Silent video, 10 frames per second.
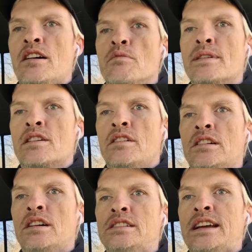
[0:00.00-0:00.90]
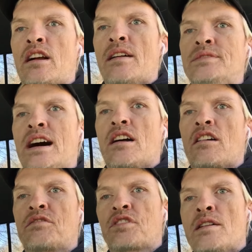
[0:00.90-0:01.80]
I hope you're doing good, dear. I've not
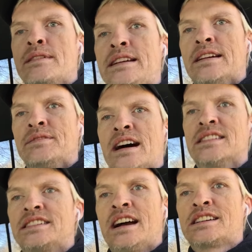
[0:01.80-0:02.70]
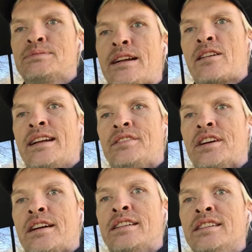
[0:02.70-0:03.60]
heard from you. You've not texted me or
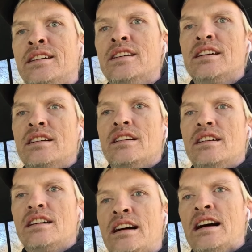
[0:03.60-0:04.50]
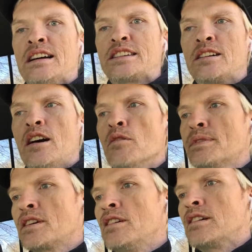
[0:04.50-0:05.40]
anything. Uh, so I hope
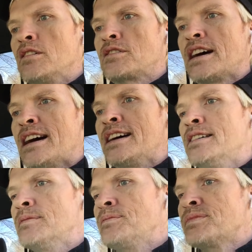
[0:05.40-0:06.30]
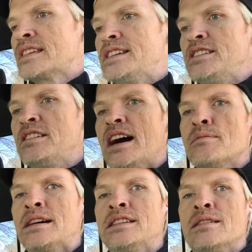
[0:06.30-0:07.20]
you're doing okay. You got
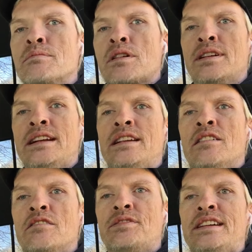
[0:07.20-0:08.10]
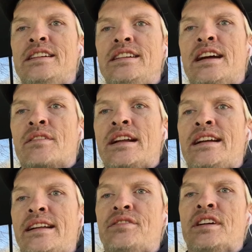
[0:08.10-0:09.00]
my number. You know if you, you ever
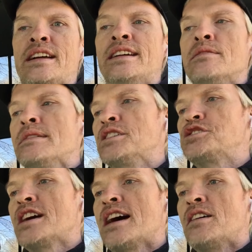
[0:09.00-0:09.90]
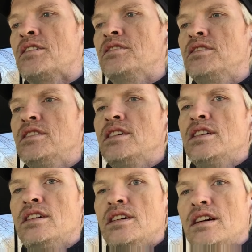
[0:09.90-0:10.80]
need anything, give me a shout.
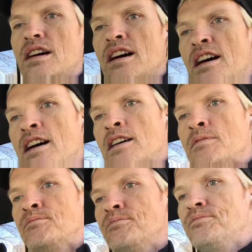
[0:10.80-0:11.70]
Um,